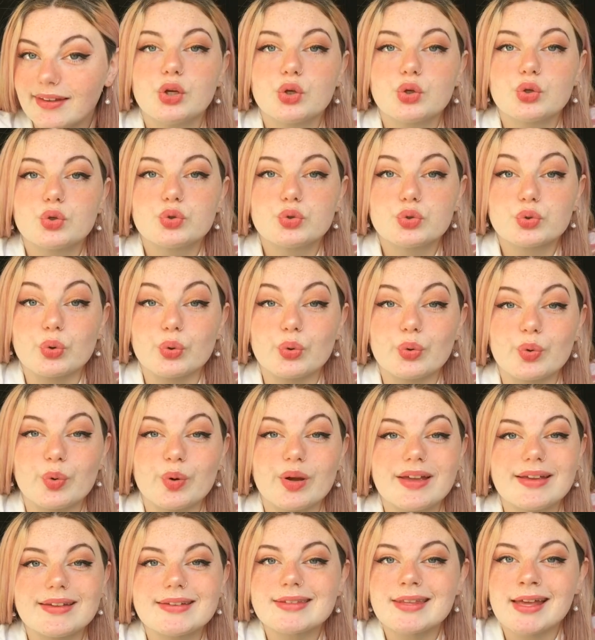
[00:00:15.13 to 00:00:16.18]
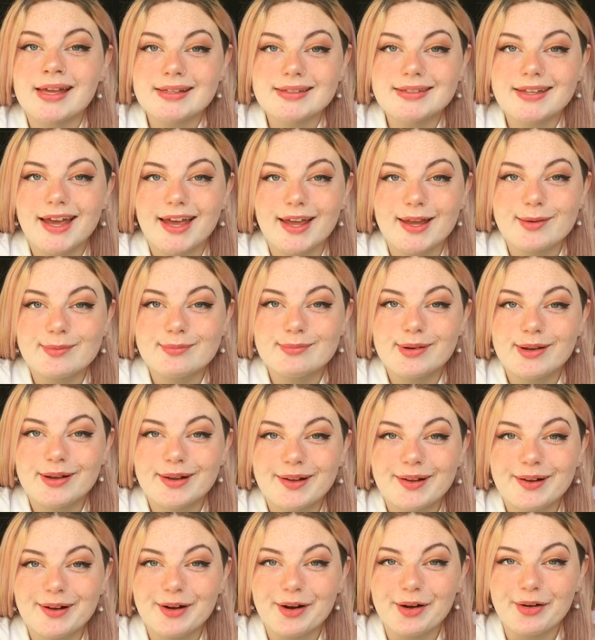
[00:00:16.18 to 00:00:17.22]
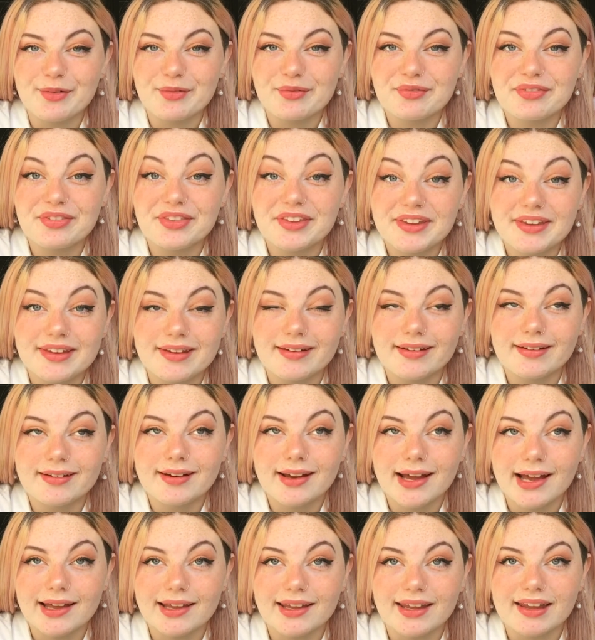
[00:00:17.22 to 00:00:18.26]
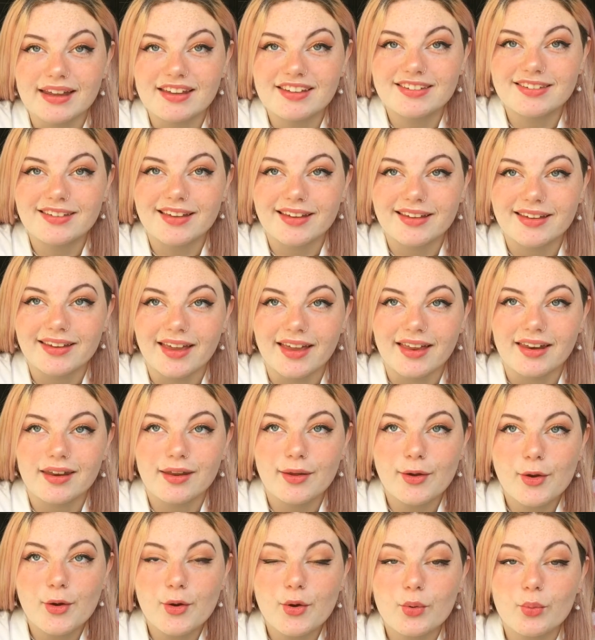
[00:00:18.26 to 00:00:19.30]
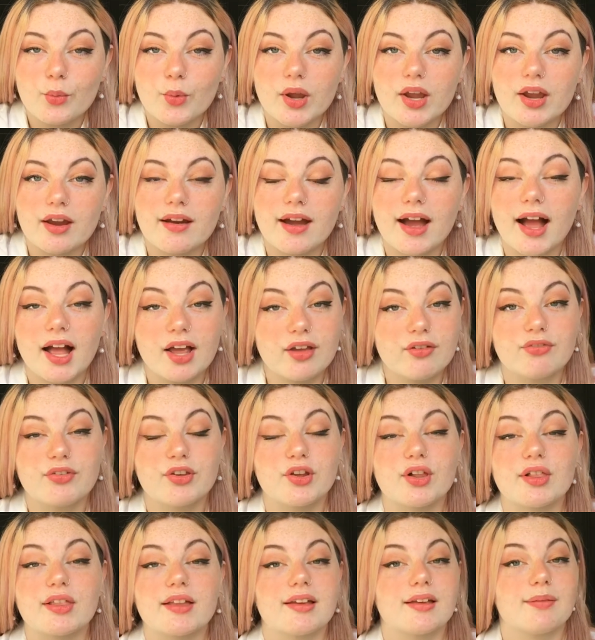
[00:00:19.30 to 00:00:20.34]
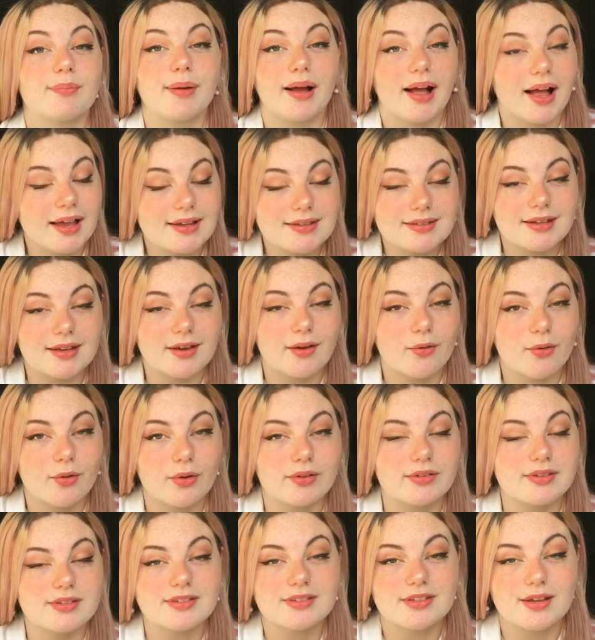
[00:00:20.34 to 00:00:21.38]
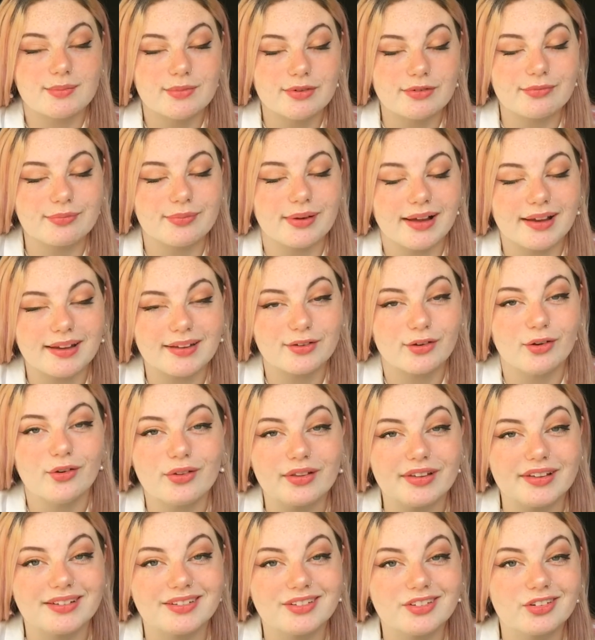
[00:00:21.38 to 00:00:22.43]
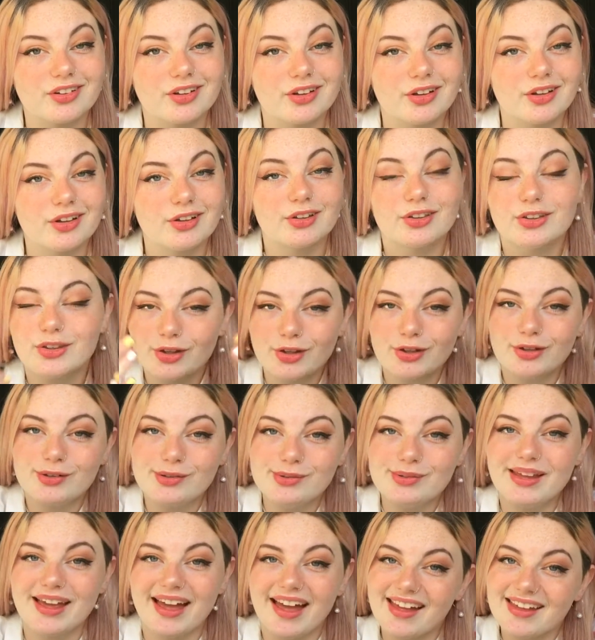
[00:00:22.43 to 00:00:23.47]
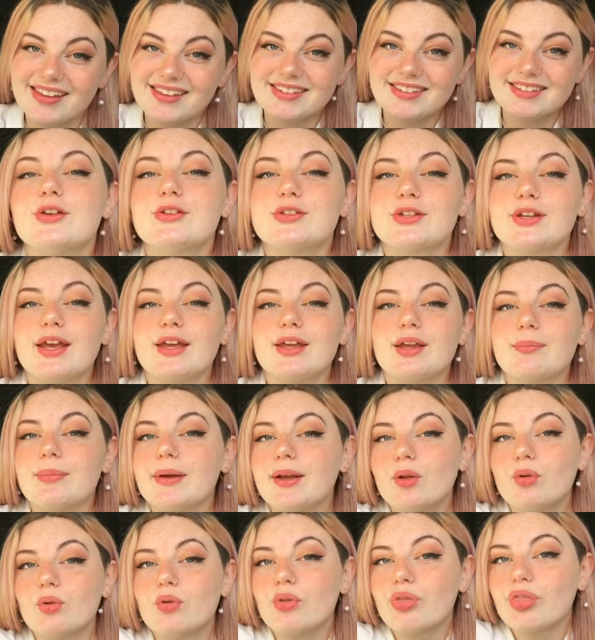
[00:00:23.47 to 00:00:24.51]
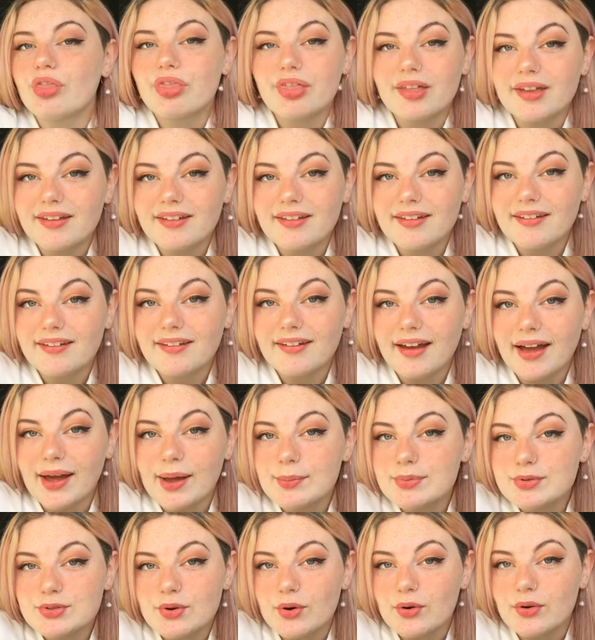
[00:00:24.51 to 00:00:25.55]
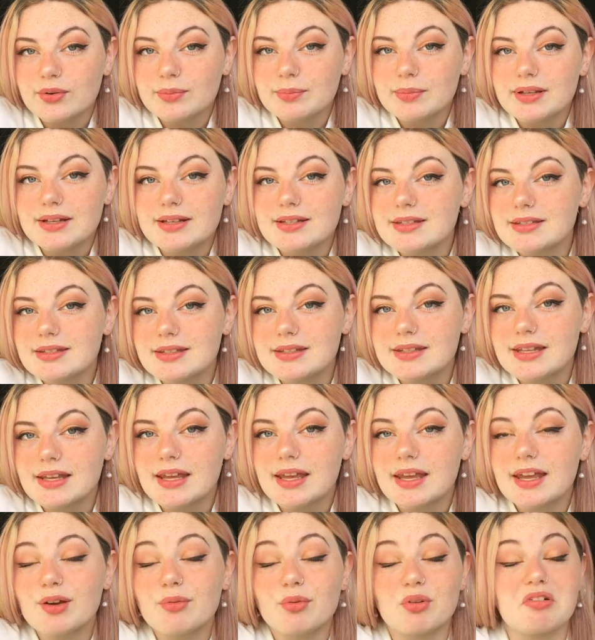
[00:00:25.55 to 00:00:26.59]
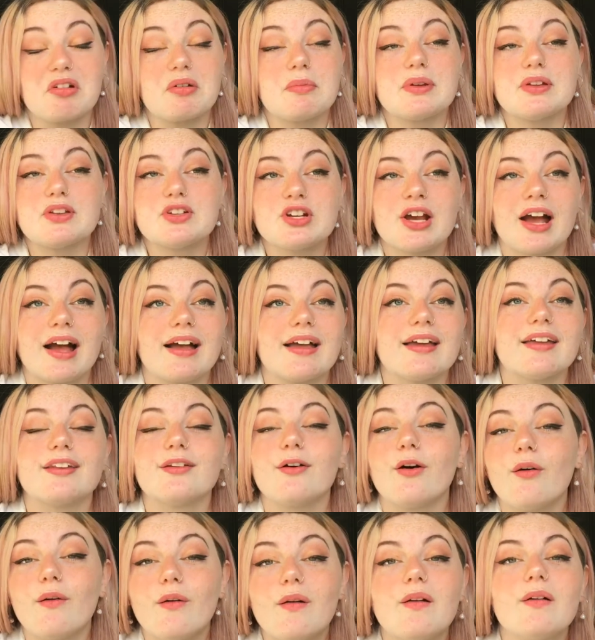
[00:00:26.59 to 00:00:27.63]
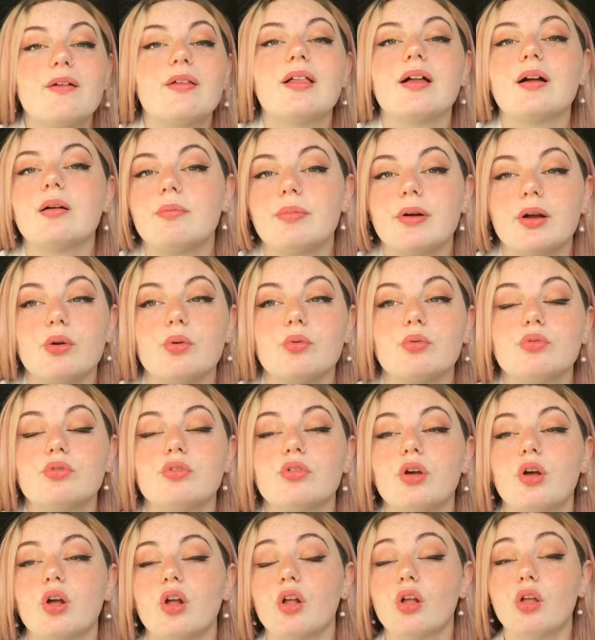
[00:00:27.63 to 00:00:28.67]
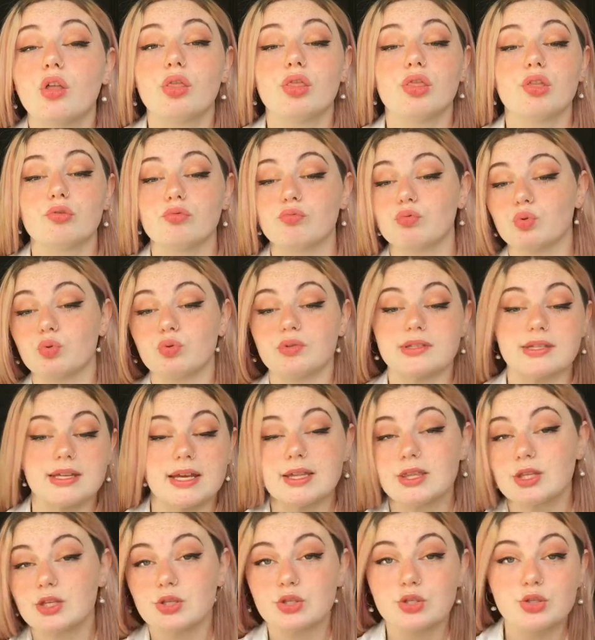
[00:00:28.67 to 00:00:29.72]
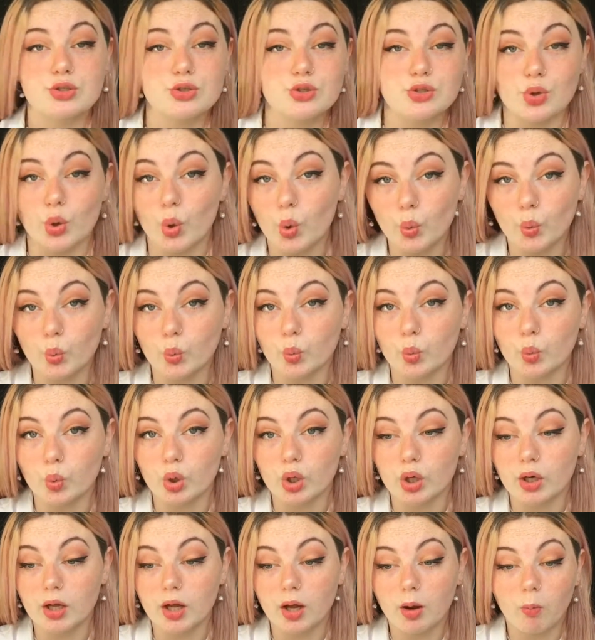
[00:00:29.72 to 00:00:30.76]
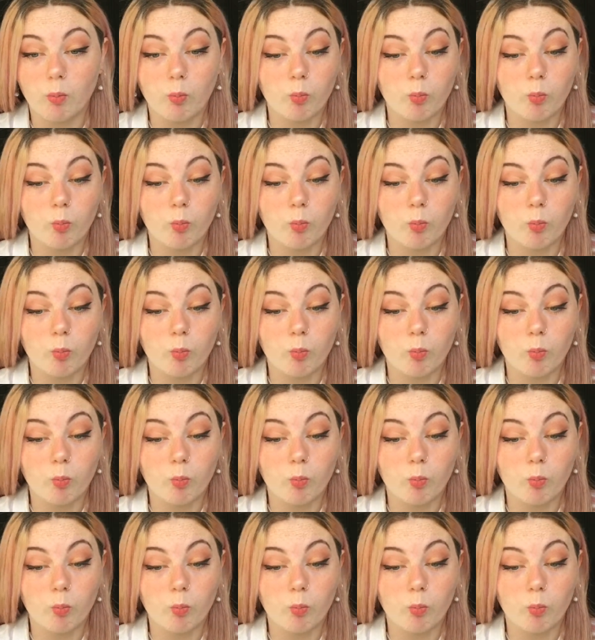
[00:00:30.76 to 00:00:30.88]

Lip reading: So it's that time of the year, I guess, again, where I feel like passing on some of my knowledge to you guys. get your big old thinking caps on, because today we're going to be chatting all about the Rosetta Stone.